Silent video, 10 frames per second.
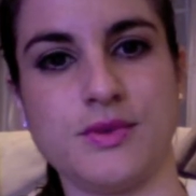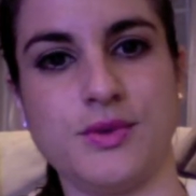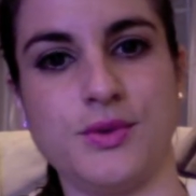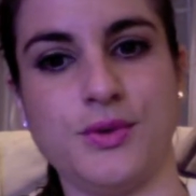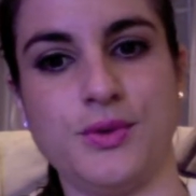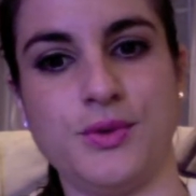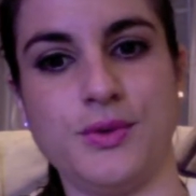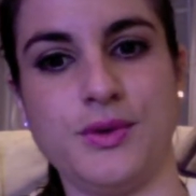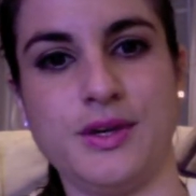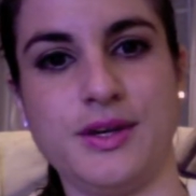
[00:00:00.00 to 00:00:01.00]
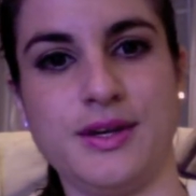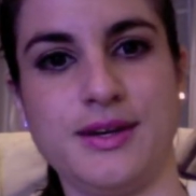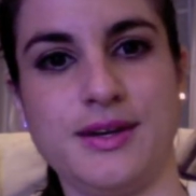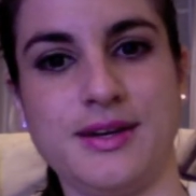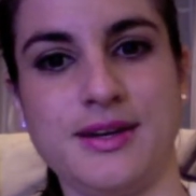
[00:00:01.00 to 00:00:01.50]
Ooh,
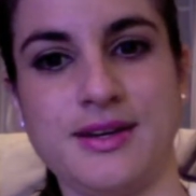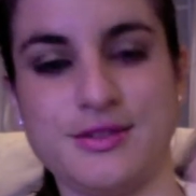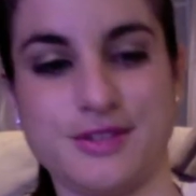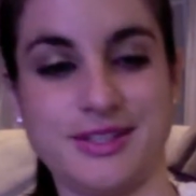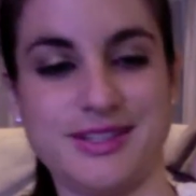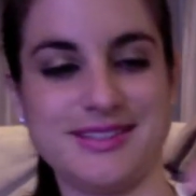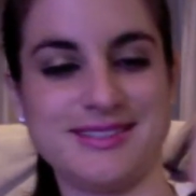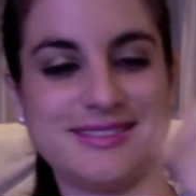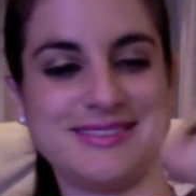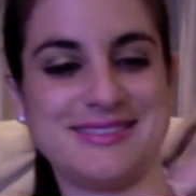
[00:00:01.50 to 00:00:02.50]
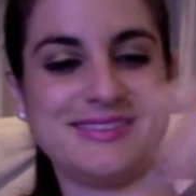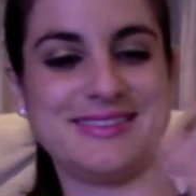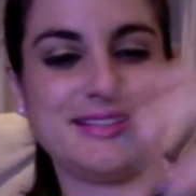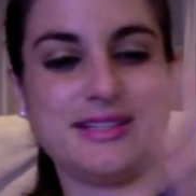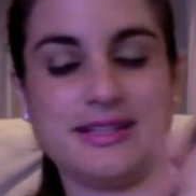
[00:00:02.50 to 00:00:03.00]
it's really nice.
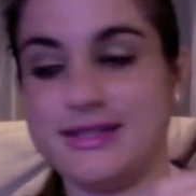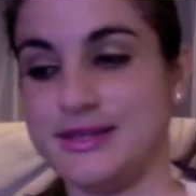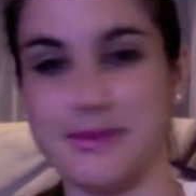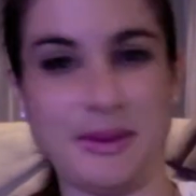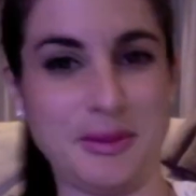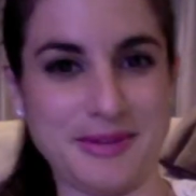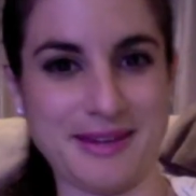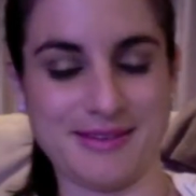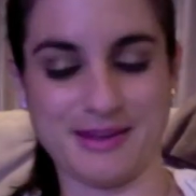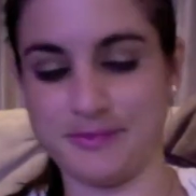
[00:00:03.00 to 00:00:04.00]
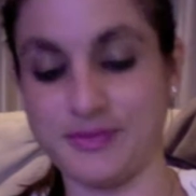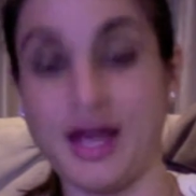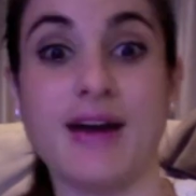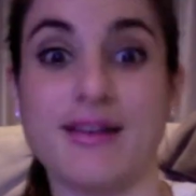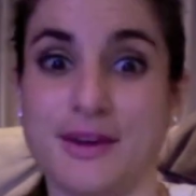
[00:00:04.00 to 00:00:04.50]
Maybe I'll put that one on.
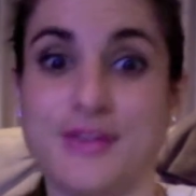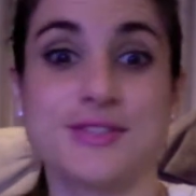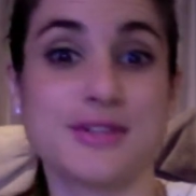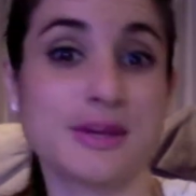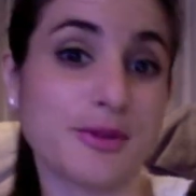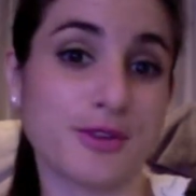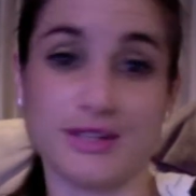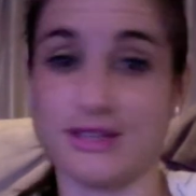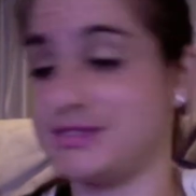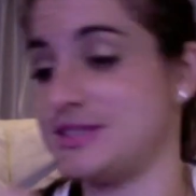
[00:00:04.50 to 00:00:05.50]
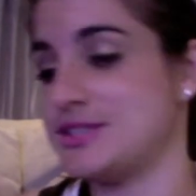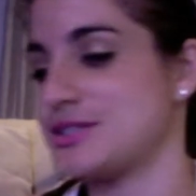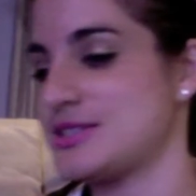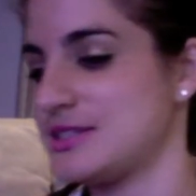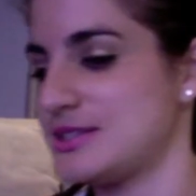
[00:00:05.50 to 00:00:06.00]
I don't know. This is going to be a really tough
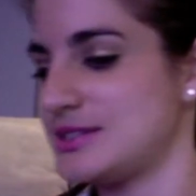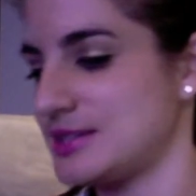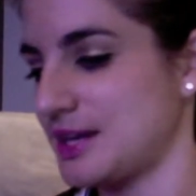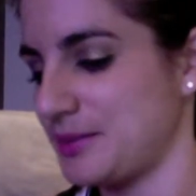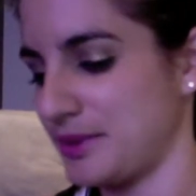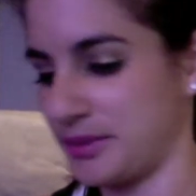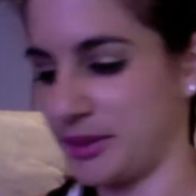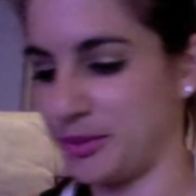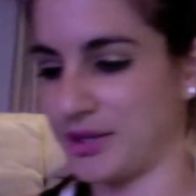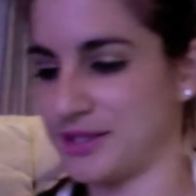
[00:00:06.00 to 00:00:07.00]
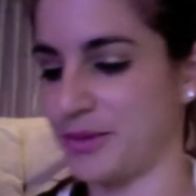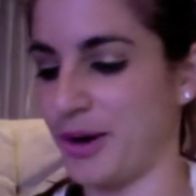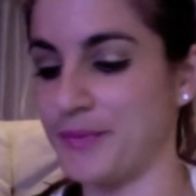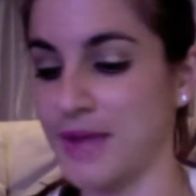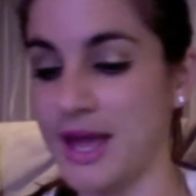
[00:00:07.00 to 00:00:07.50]
decision to decide what I'm going to put on tomorrow.
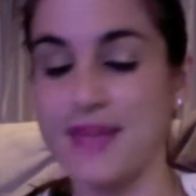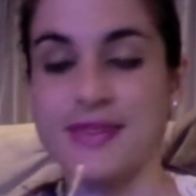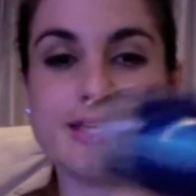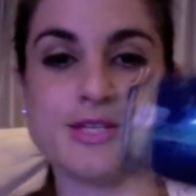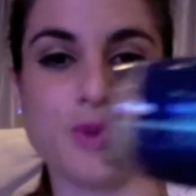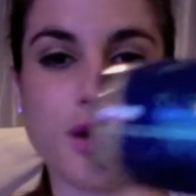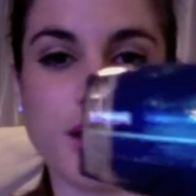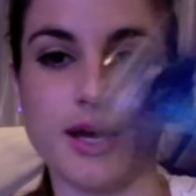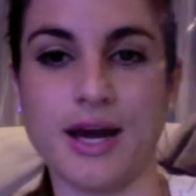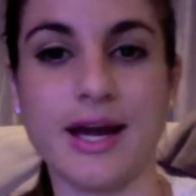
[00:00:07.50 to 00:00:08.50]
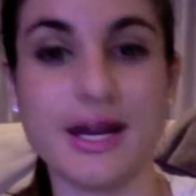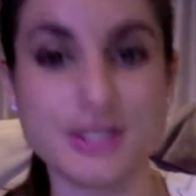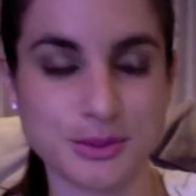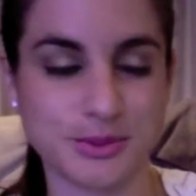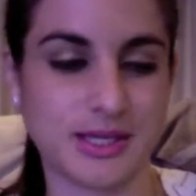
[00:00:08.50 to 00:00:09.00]
This one, I
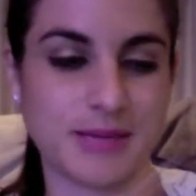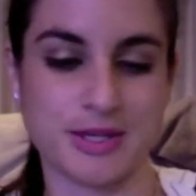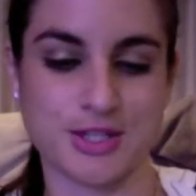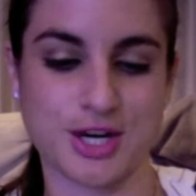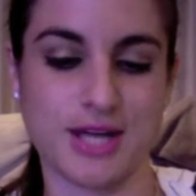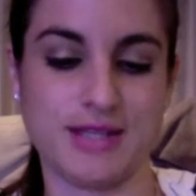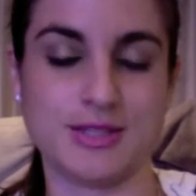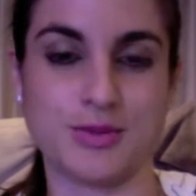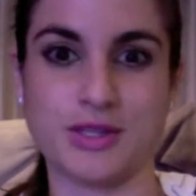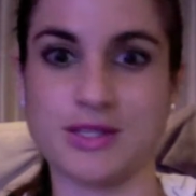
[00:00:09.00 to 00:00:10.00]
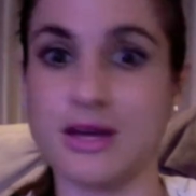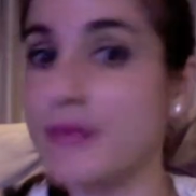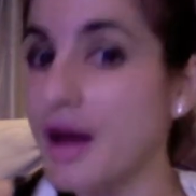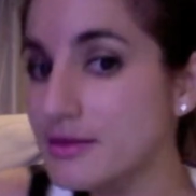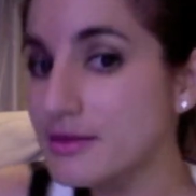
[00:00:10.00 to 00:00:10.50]
actually was thinking about trying this one. I'm
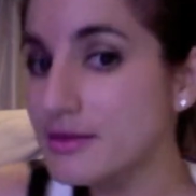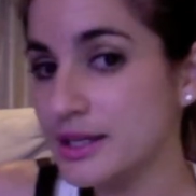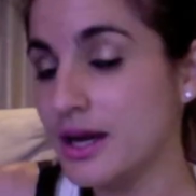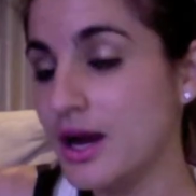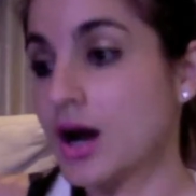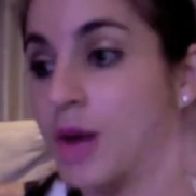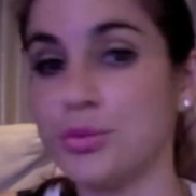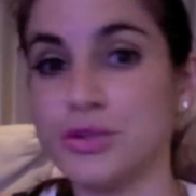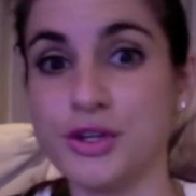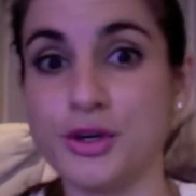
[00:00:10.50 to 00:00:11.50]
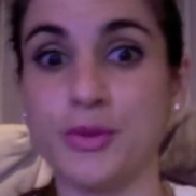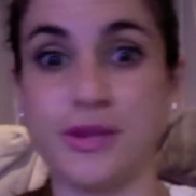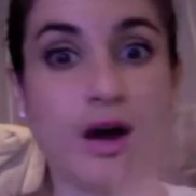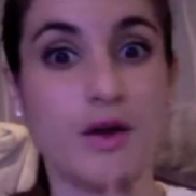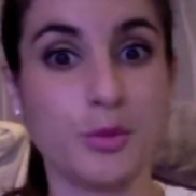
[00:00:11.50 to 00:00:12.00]
not really a blue, but
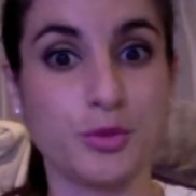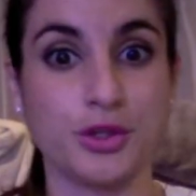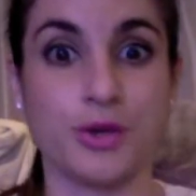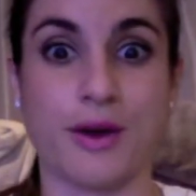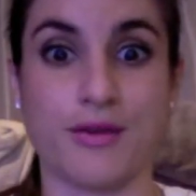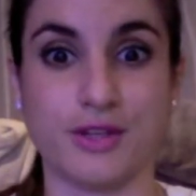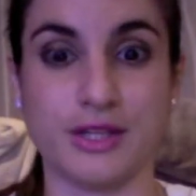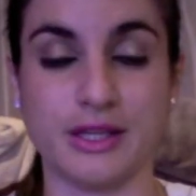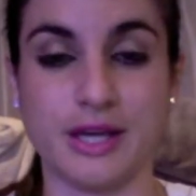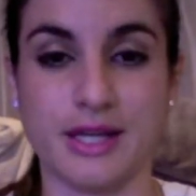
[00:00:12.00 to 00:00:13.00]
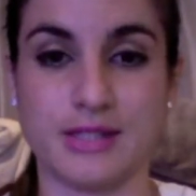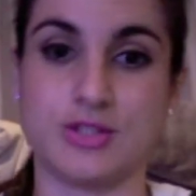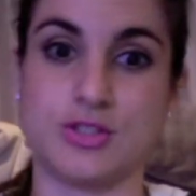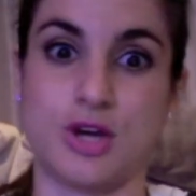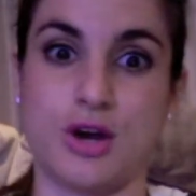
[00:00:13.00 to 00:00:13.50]
the other blue I really liked.
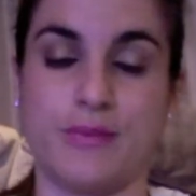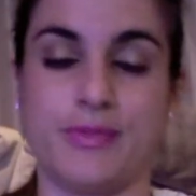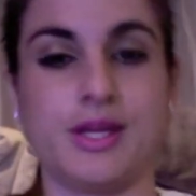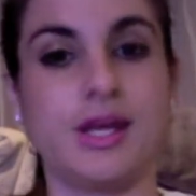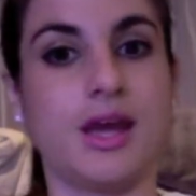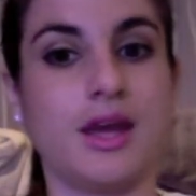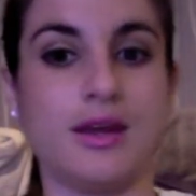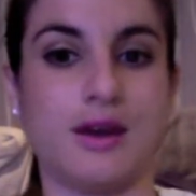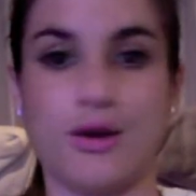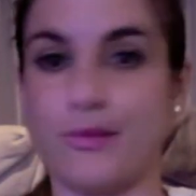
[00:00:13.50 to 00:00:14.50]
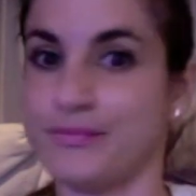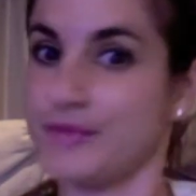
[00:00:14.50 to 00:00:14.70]
So I'm thinking, you know,